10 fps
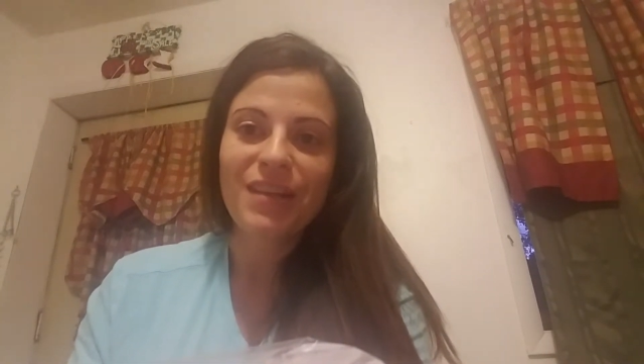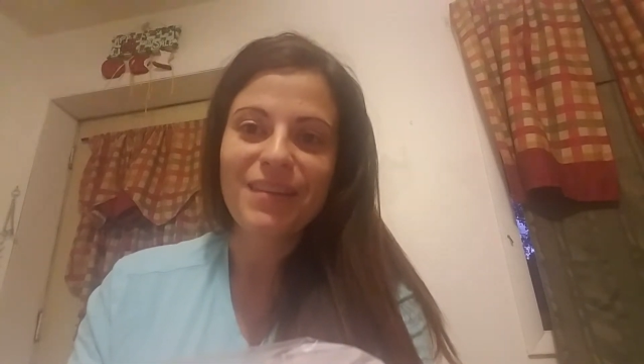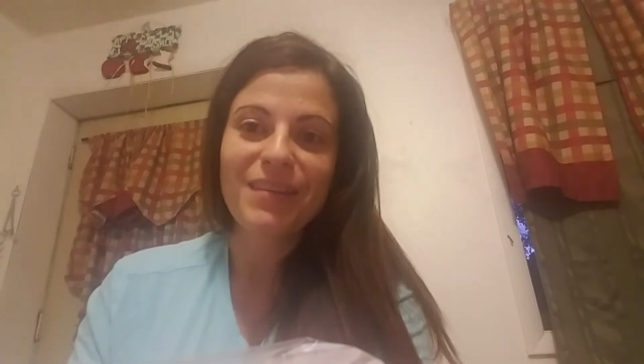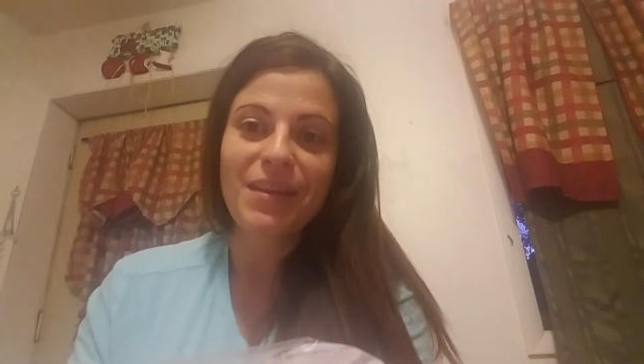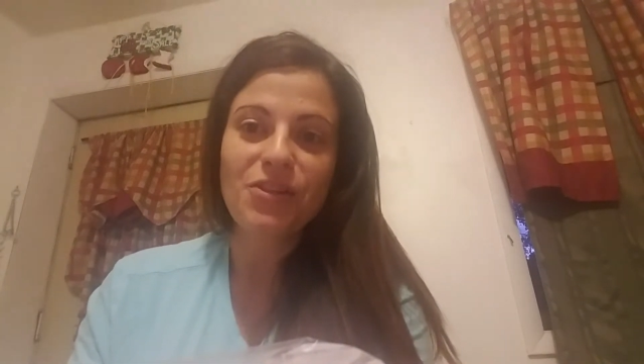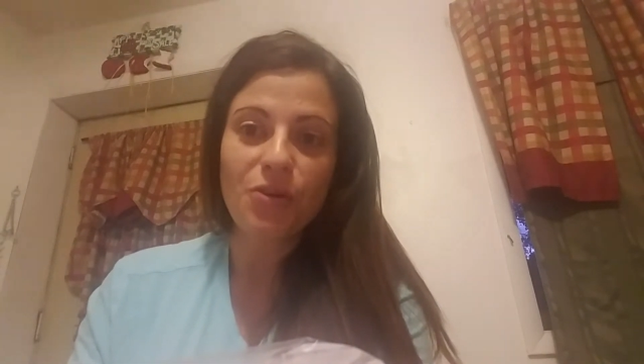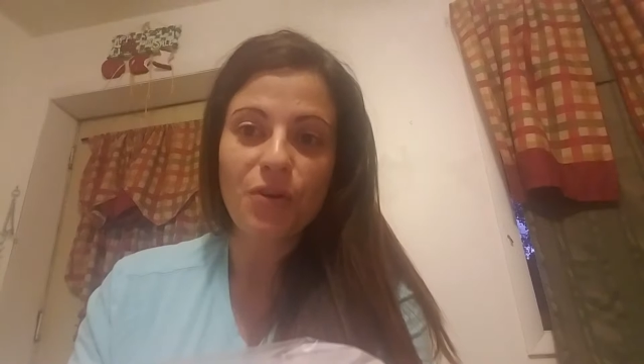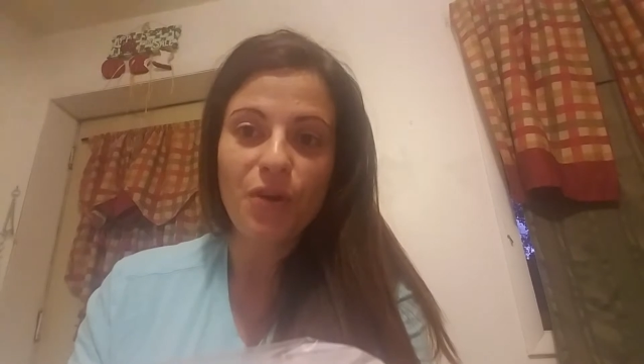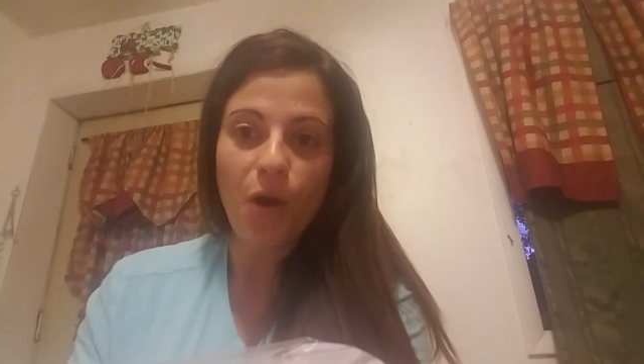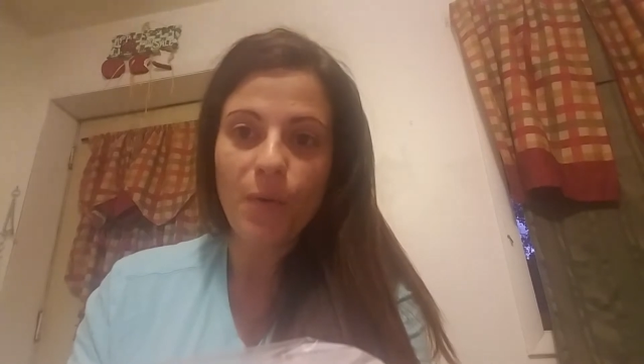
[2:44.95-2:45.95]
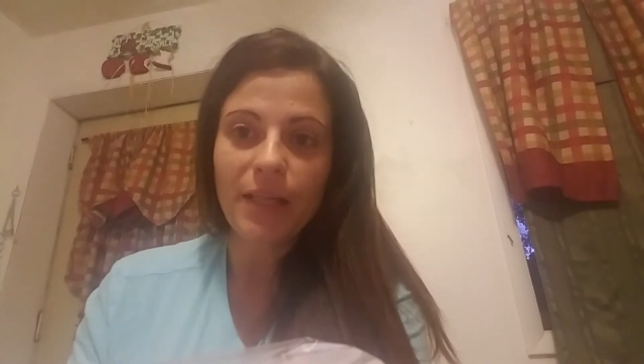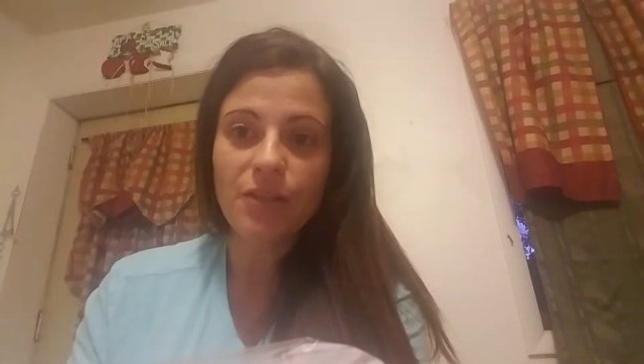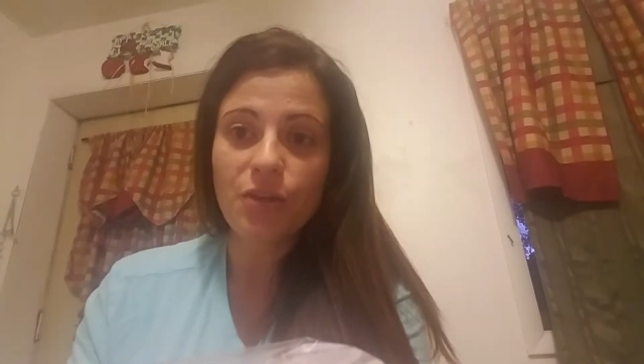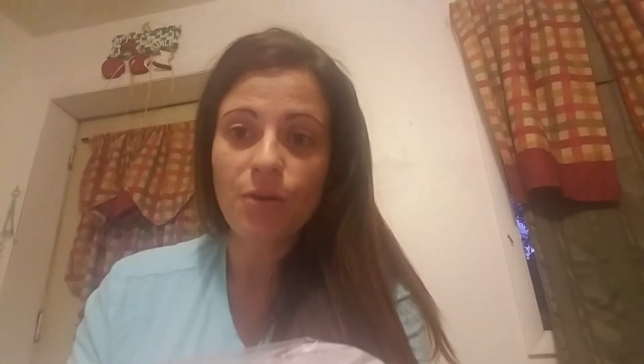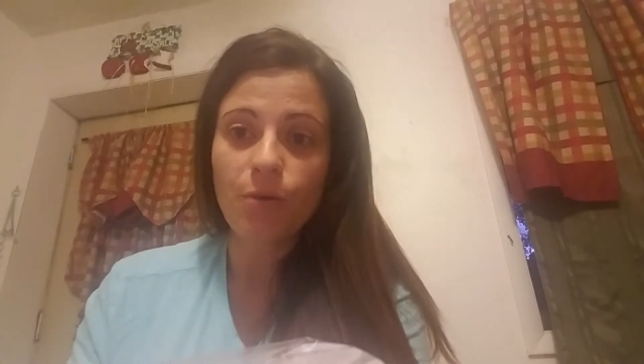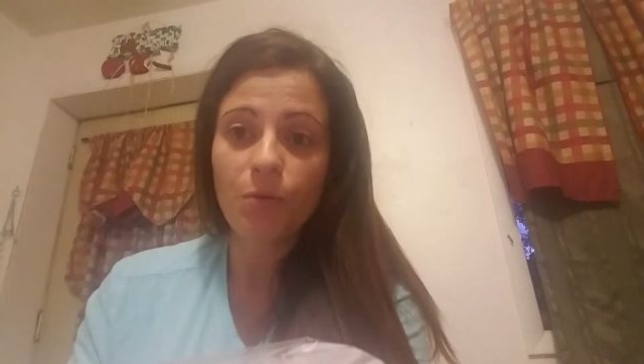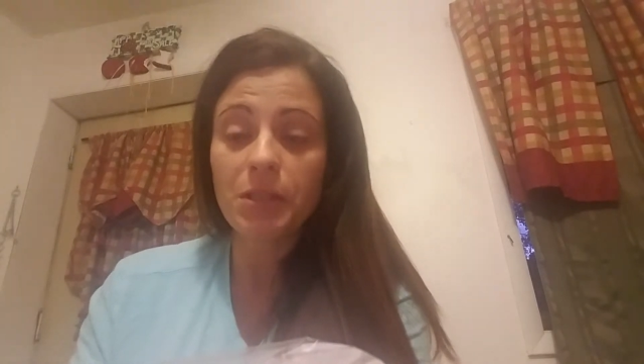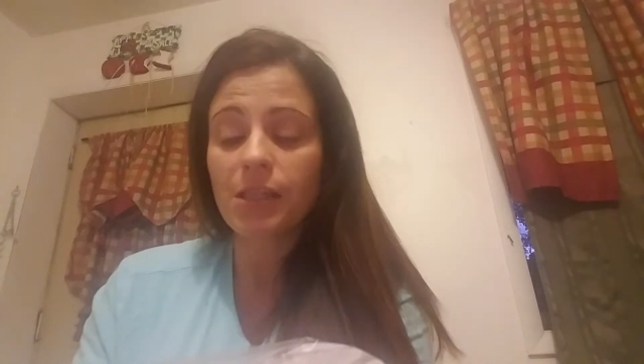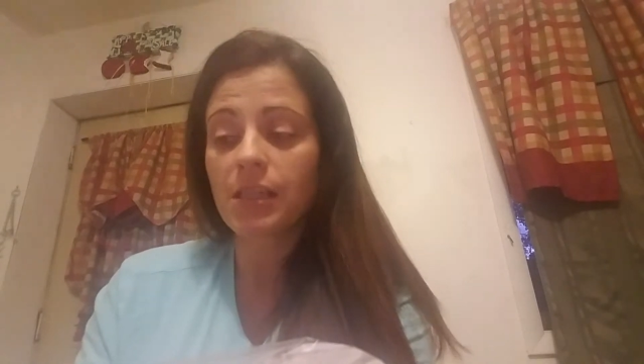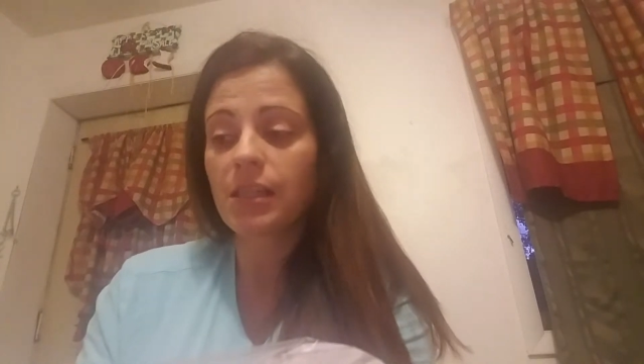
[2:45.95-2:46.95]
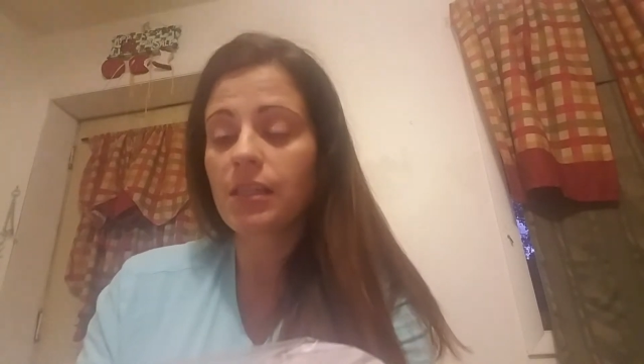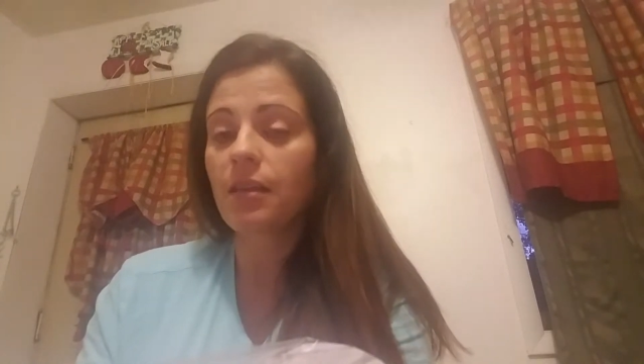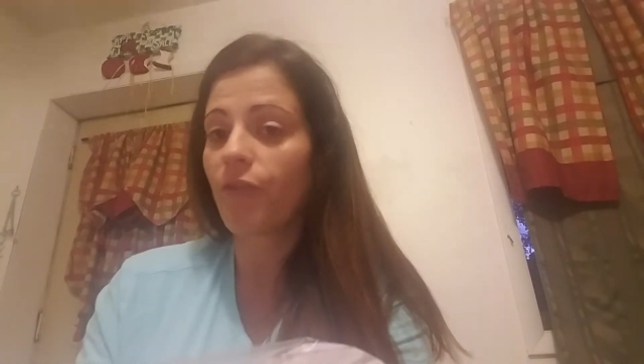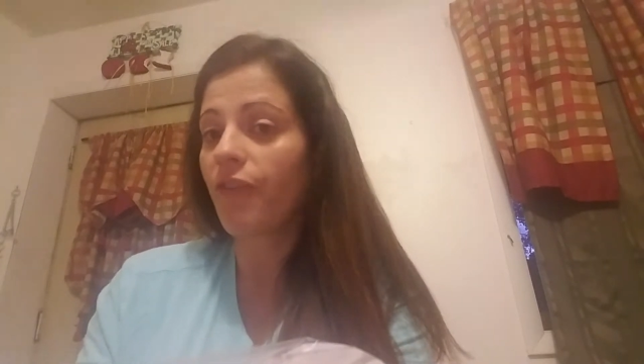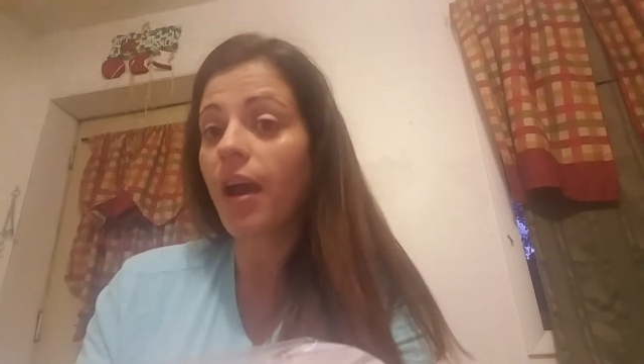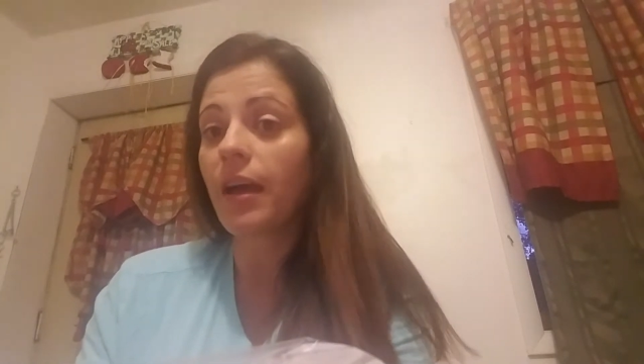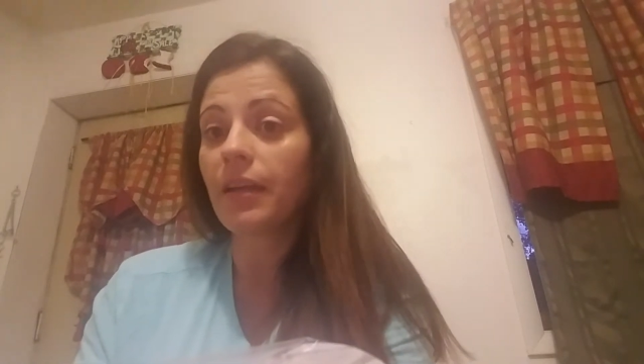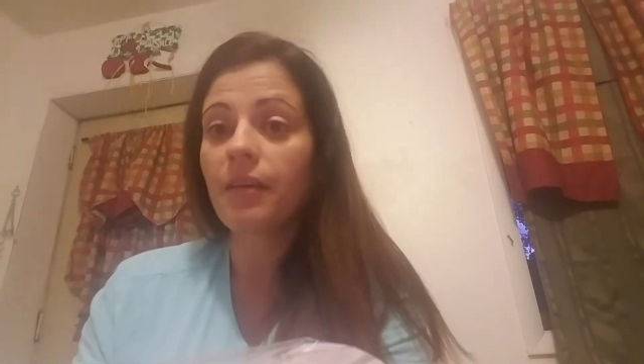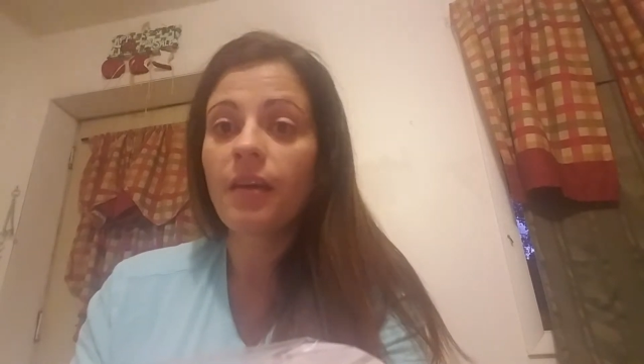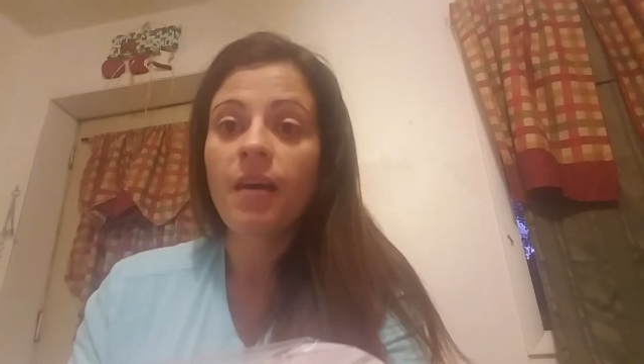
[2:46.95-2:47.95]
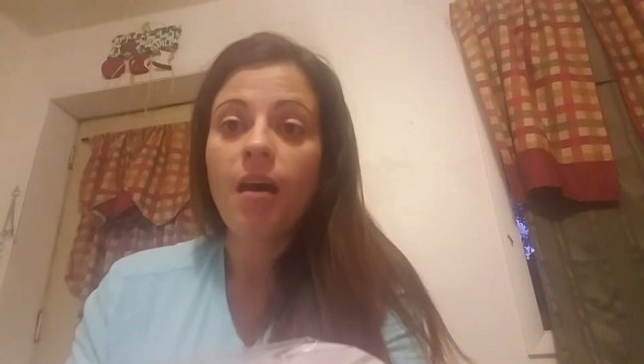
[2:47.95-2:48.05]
that they started going to, which is fine